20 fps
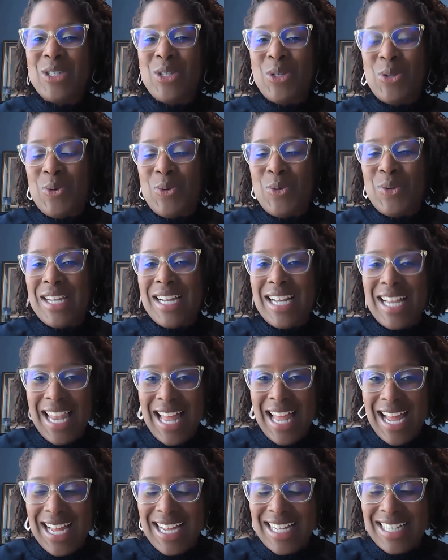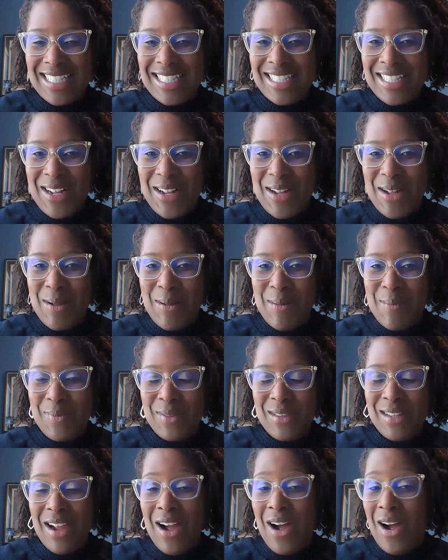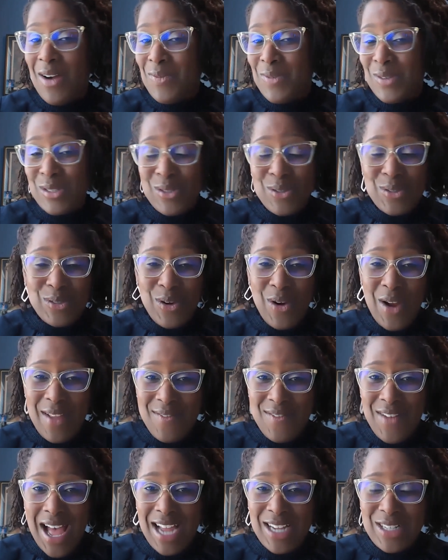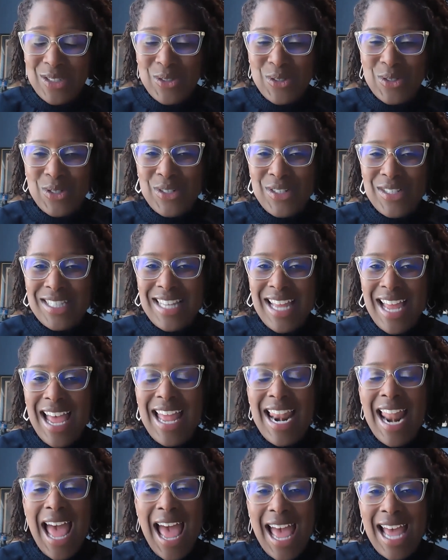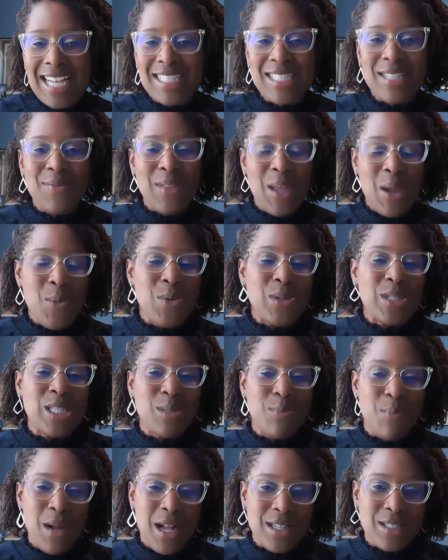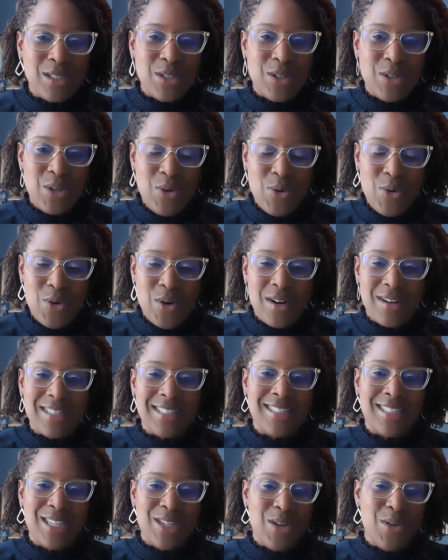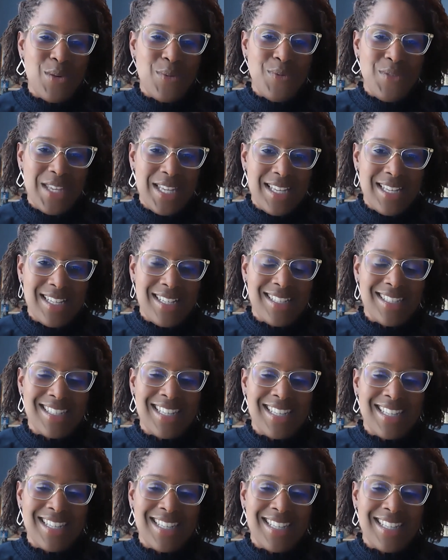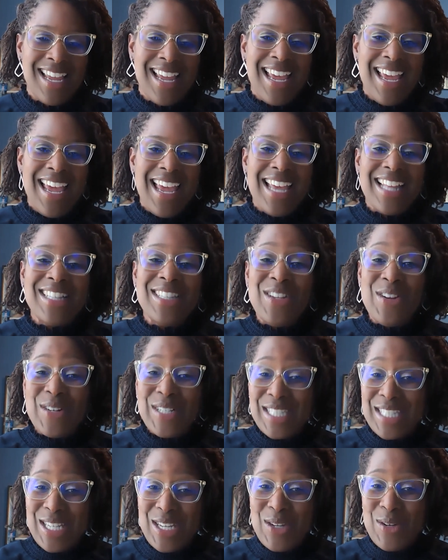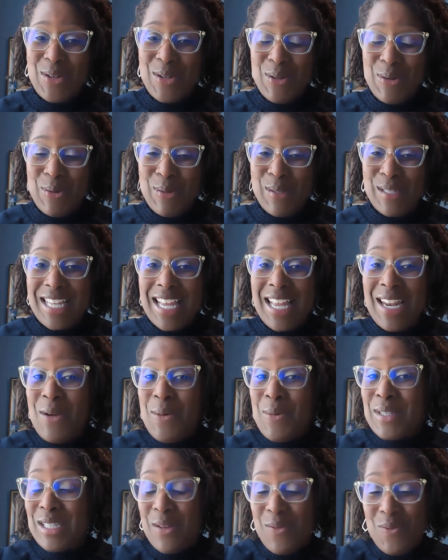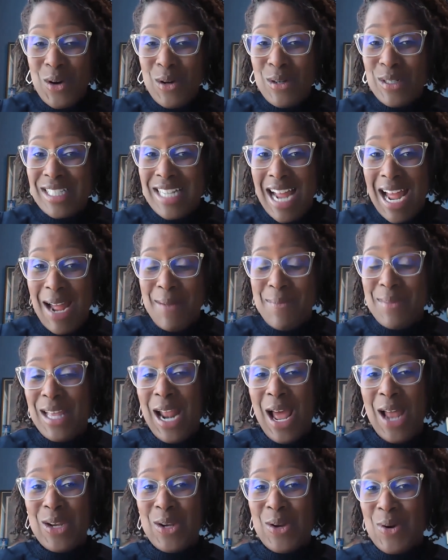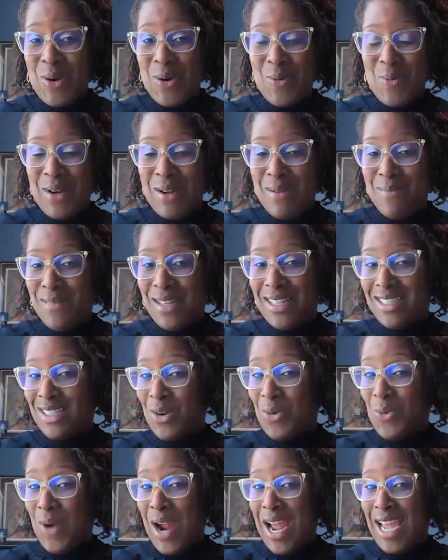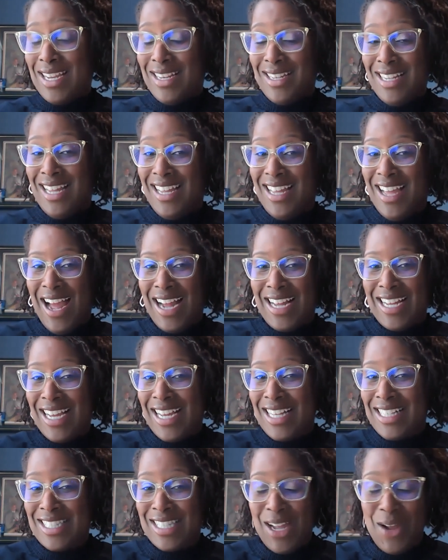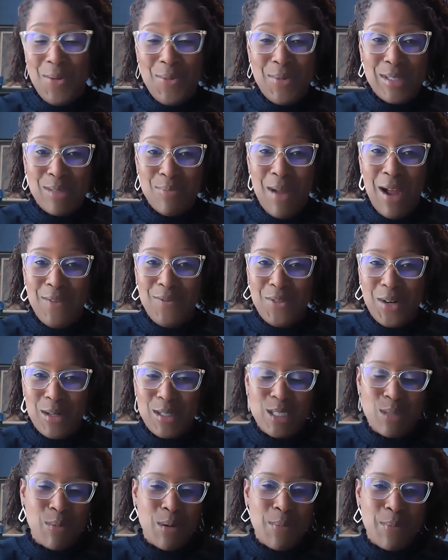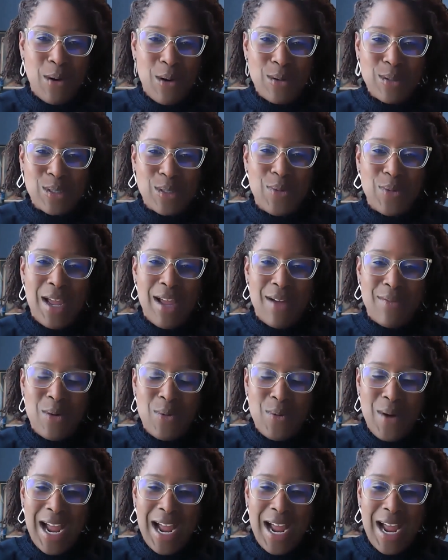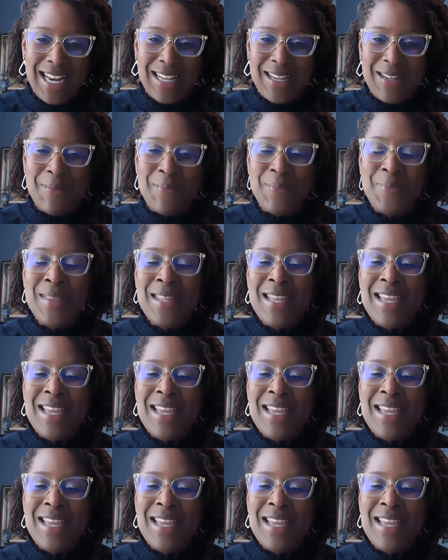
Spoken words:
to the class officers or advisors and ask if they would sponsor your senior fees and your senior dues. And it was the first time that I learned what it meant to write. I guess that was my first proposal ever writing.